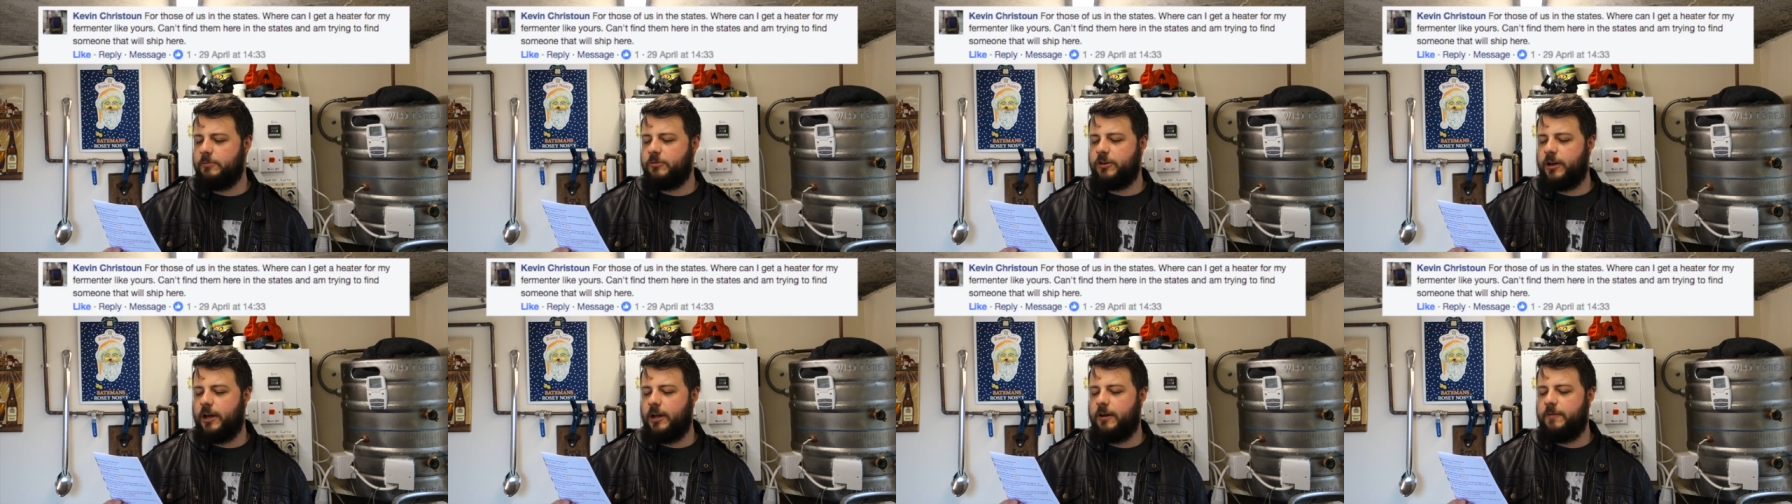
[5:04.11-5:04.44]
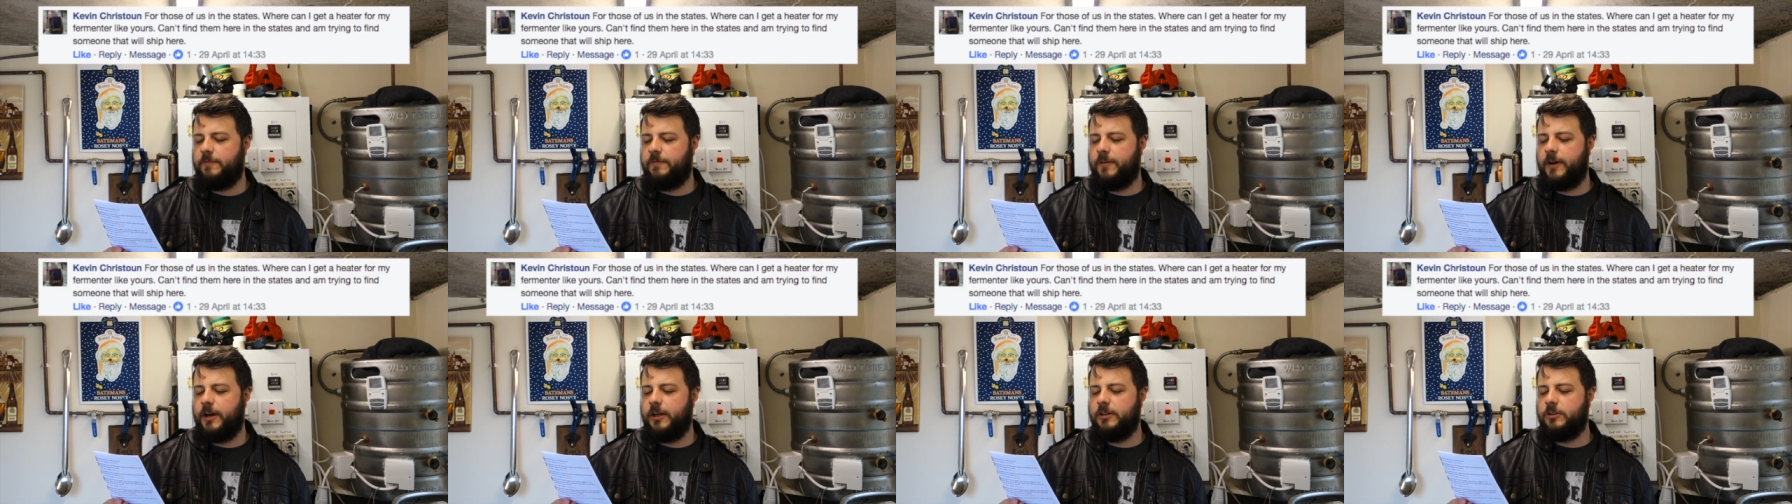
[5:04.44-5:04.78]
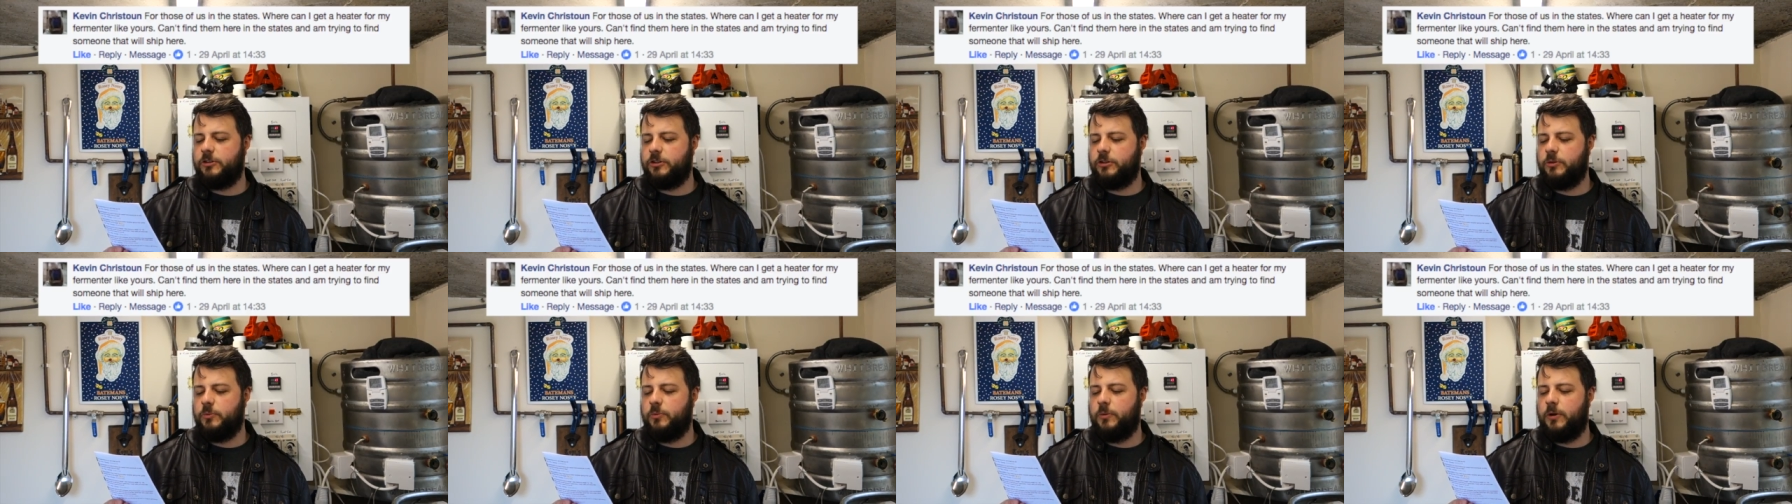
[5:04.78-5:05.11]
trying to find
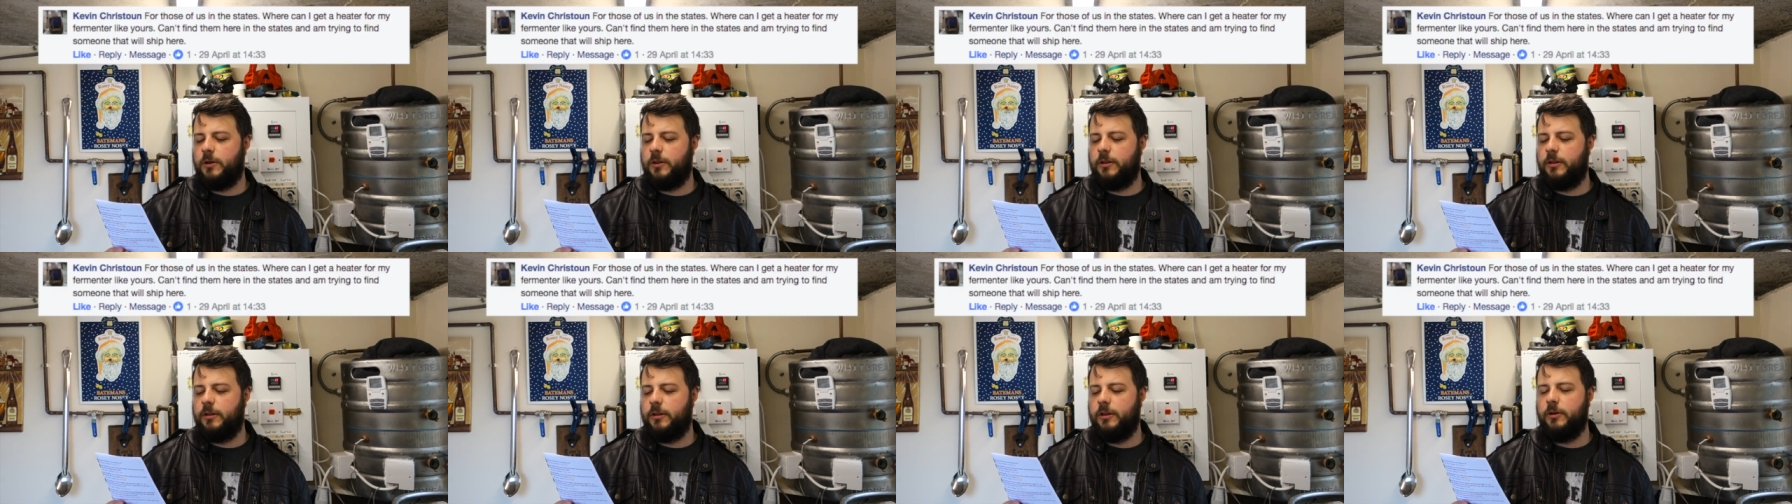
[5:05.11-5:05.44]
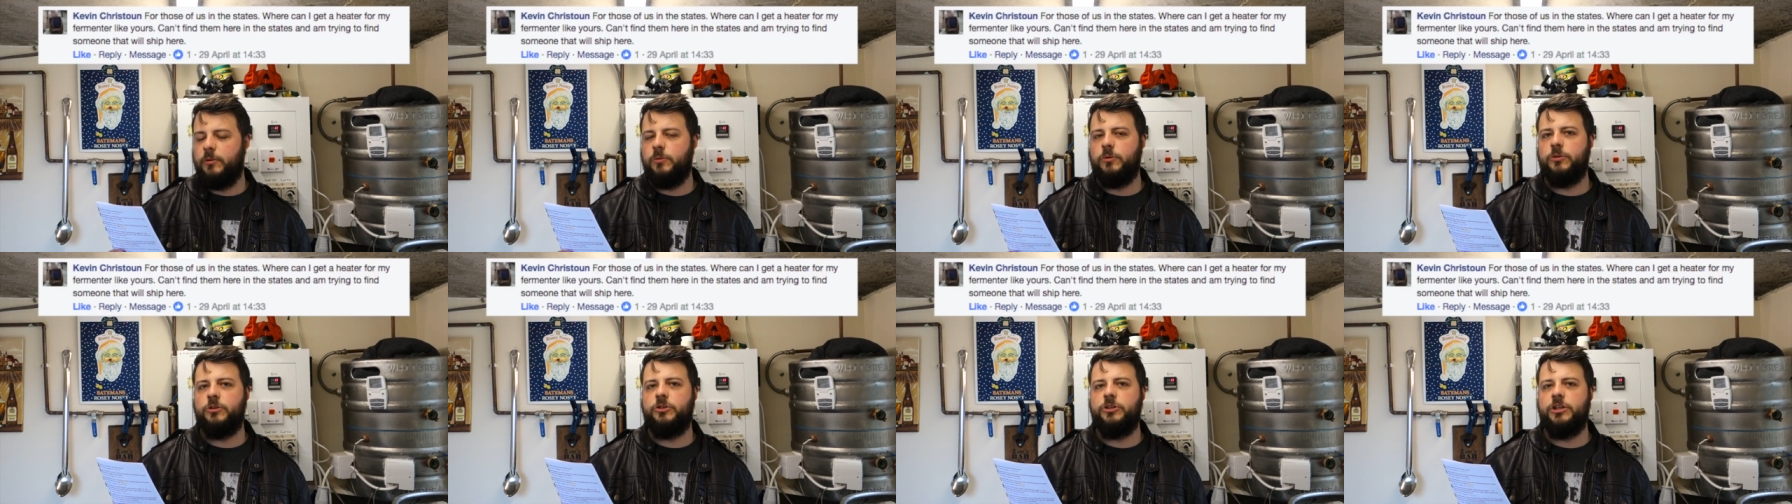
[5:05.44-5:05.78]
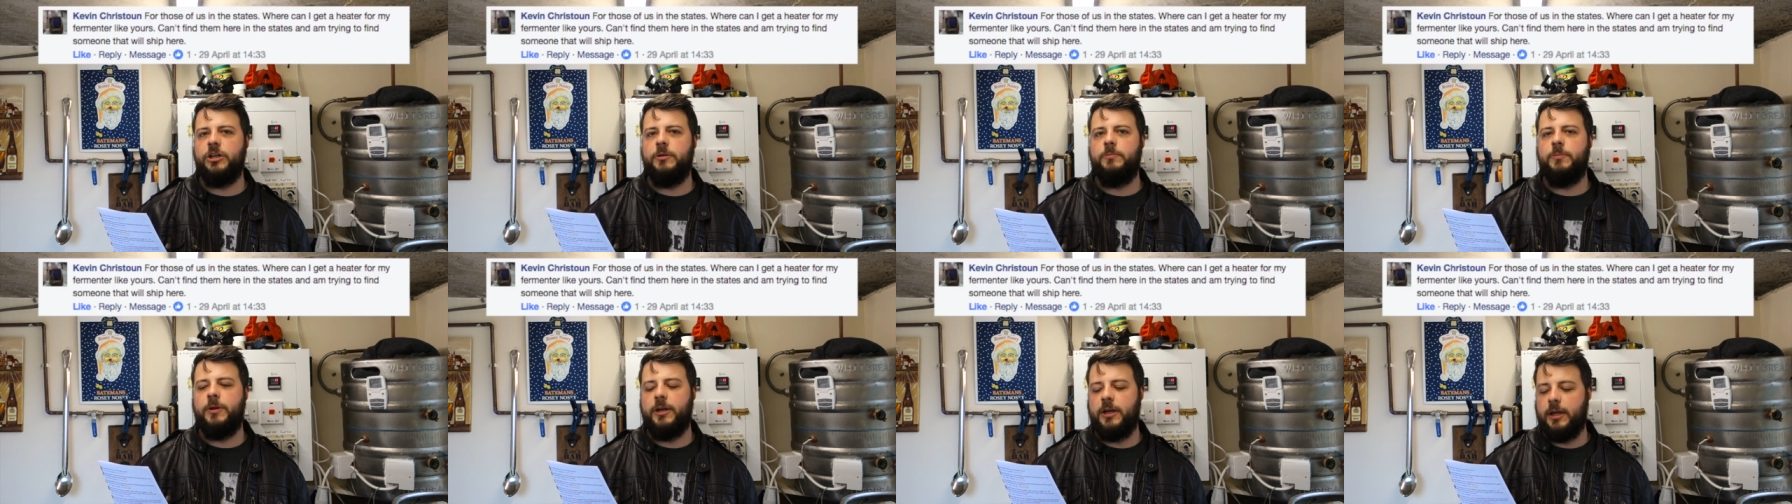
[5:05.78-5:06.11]
someone that will
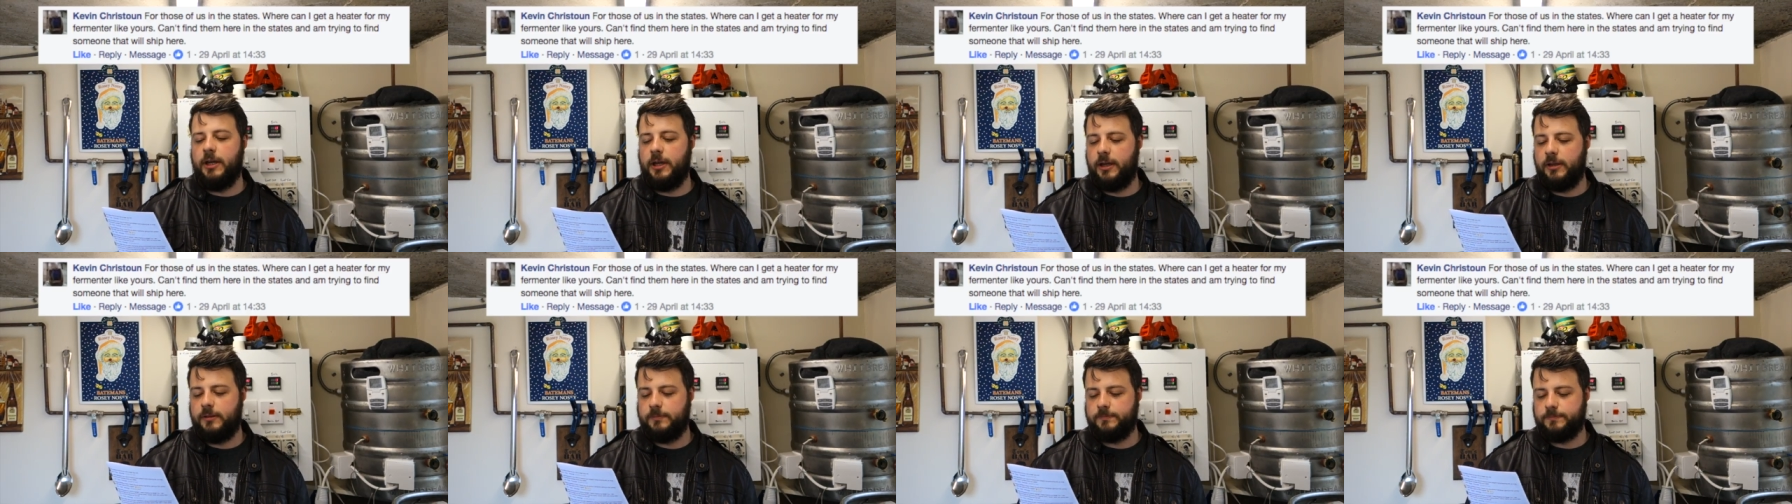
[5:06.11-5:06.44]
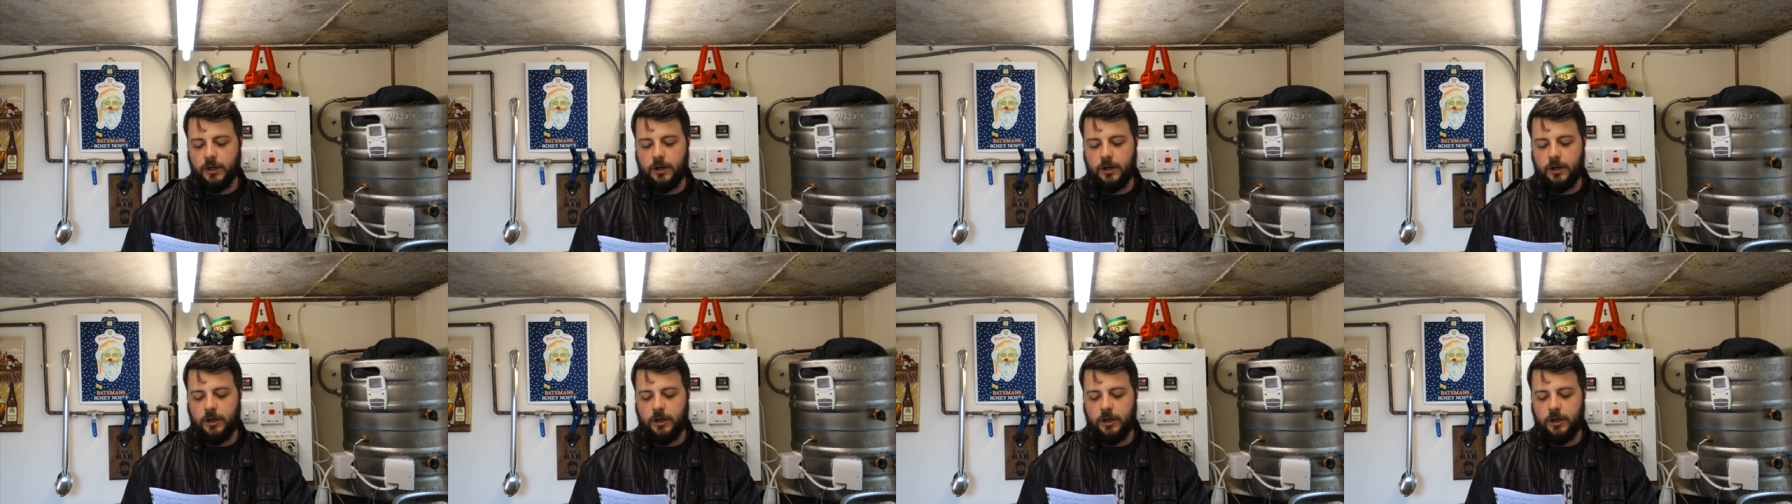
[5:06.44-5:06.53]
ship here.